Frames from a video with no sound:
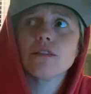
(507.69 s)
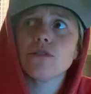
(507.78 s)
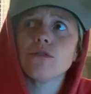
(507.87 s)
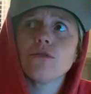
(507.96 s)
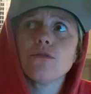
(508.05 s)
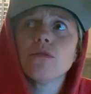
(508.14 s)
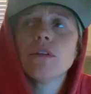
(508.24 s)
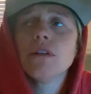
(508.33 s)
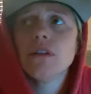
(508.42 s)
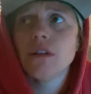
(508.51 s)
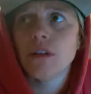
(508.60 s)
to
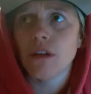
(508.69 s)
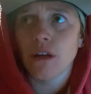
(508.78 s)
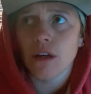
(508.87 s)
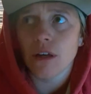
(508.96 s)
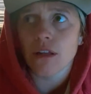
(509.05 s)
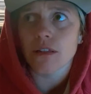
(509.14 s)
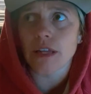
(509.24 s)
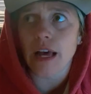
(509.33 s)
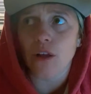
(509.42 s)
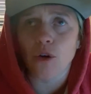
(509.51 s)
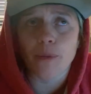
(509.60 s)

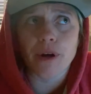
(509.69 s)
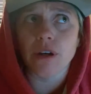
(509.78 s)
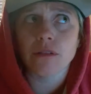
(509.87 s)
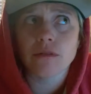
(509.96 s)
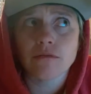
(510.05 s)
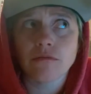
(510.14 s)
Aliquippa,